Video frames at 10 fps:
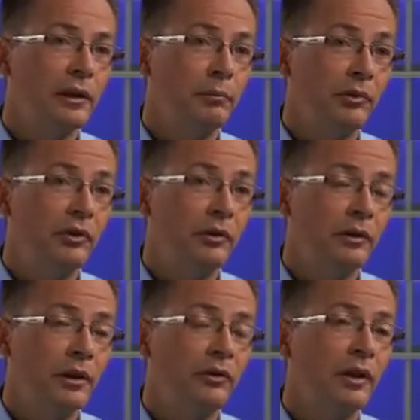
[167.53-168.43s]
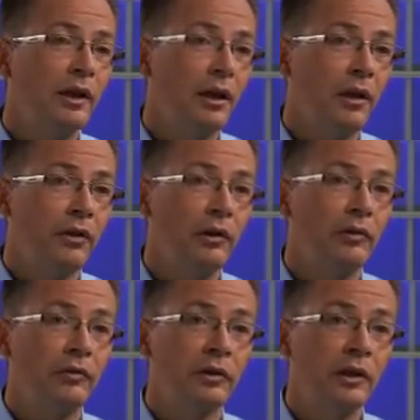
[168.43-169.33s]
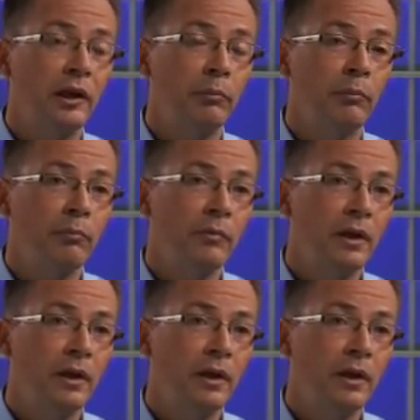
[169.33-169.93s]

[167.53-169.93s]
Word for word: that, that stay healthy over time.